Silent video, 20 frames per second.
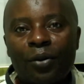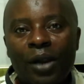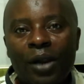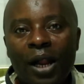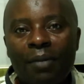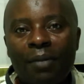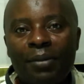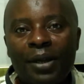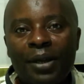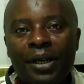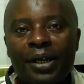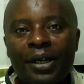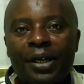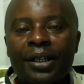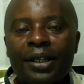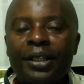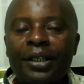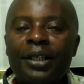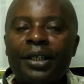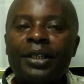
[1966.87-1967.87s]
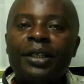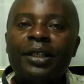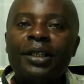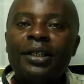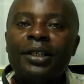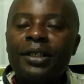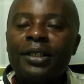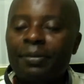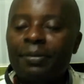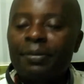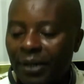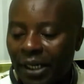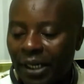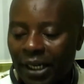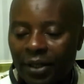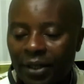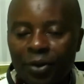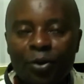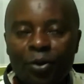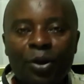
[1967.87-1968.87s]
I mean, they simply,
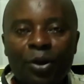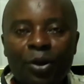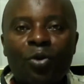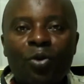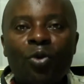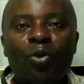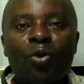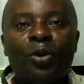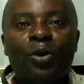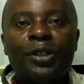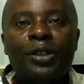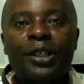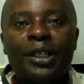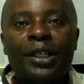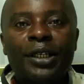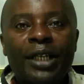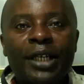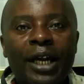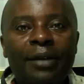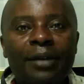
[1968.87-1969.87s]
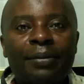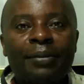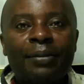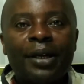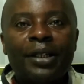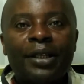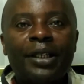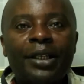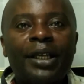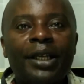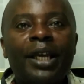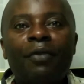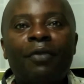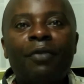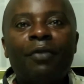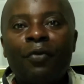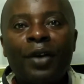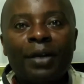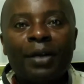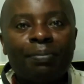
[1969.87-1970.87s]
like during Uhuru's time, they gave
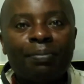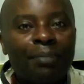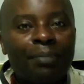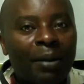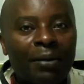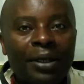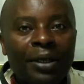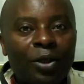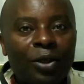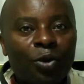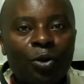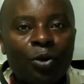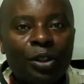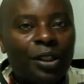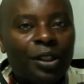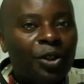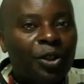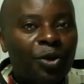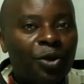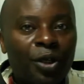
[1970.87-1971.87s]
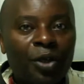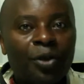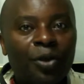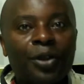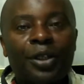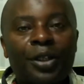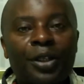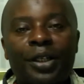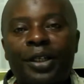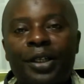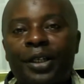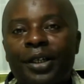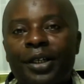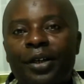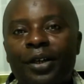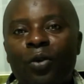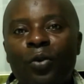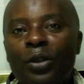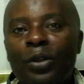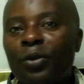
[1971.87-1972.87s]
over, I mean, 2-3 trillion
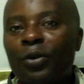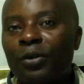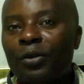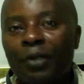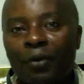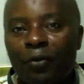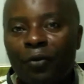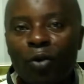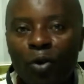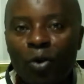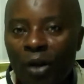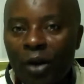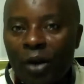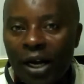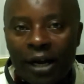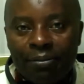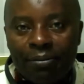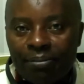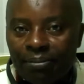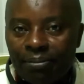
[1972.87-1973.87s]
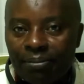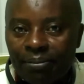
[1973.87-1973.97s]
without even following them.